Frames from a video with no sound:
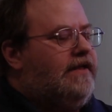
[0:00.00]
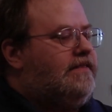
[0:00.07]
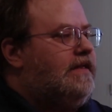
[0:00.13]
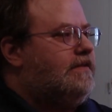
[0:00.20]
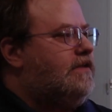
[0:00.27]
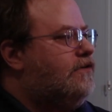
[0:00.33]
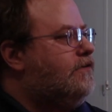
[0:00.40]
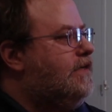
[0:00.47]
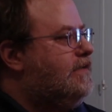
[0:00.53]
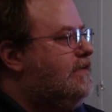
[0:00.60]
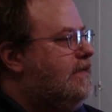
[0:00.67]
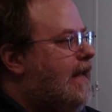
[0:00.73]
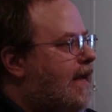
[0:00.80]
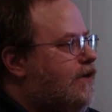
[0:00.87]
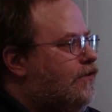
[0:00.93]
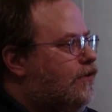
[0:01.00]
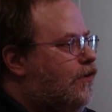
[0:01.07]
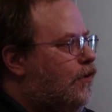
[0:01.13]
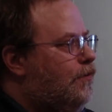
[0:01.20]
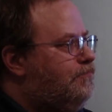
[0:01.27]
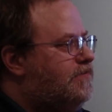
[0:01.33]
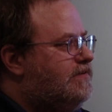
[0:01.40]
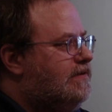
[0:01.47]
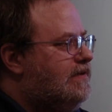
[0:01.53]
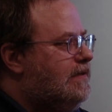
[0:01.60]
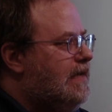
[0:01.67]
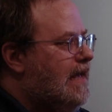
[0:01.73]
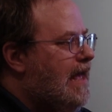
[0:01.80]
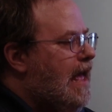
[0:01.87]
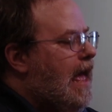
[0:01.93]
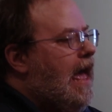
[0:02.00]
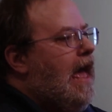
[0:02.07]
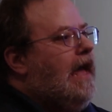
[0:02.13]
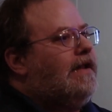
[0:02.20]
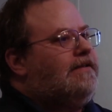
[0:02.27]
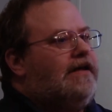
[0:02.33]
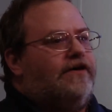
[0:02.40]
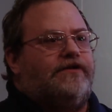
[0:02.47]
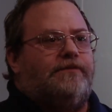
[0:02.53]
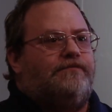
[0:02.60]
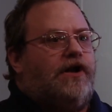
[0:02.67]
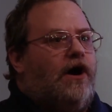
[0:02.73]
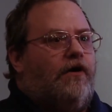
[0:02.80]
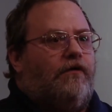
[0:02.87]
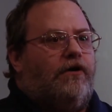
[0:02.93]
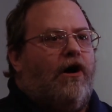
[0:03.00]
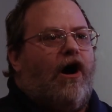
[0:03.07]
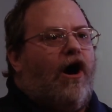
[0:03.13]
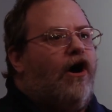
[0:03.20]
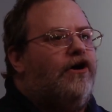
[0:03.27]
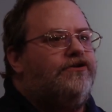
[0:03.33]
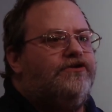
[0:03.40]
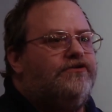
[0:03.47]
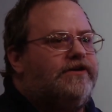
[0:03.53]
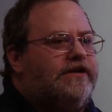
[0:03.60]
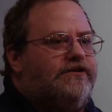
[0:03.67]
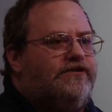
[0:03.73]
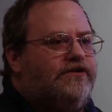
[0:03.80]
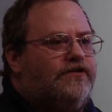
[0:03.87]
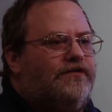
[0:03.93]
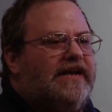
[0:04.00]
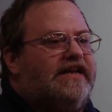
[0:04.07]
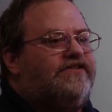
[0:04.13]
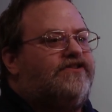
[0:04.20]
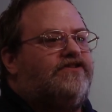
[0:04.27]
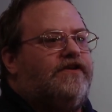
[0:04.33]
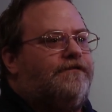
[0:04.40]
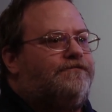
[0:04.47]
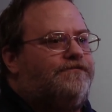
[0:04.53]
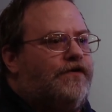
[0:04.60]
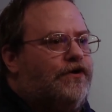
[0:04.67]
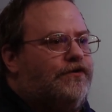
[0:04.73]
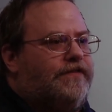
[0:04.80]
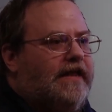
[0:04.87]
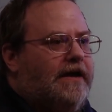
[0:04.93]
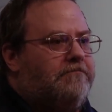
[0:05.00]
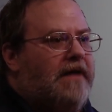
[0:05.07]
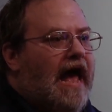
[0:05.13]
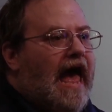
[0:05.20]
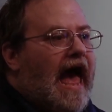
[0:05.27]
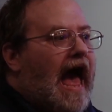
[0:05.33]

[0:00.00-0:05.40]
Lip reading: that they're going to deny your hopes, tell them no. All you can do is defer them.